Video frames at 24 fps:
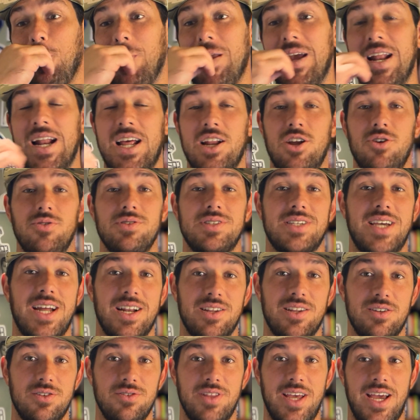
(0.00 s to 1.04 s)
And I know he's got
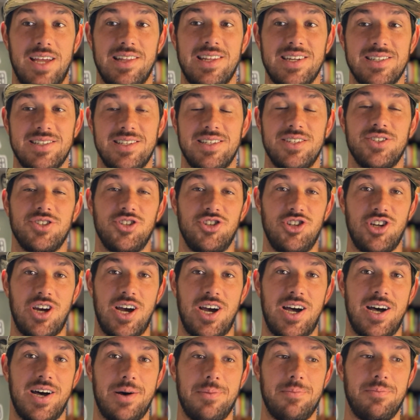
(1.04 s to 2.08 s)
to do that. That's his
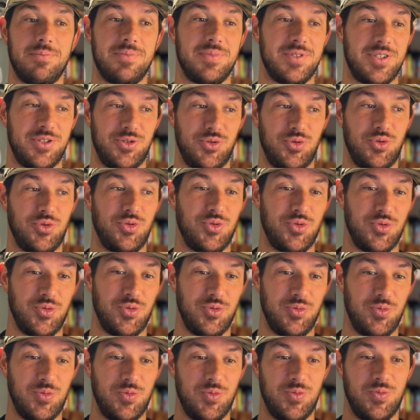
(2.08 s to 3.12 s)
job, to
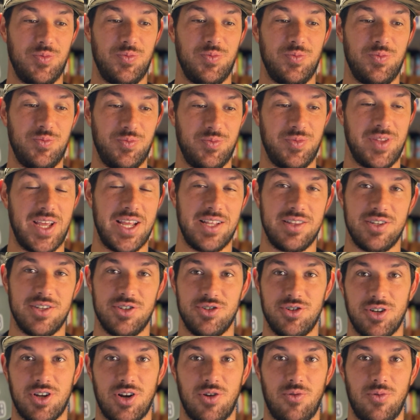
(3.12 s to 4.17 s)
think that
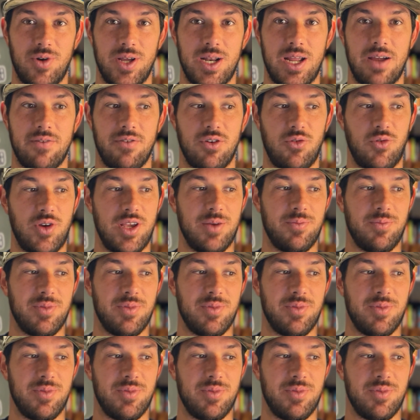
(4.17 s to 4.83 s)
you're going to win every week.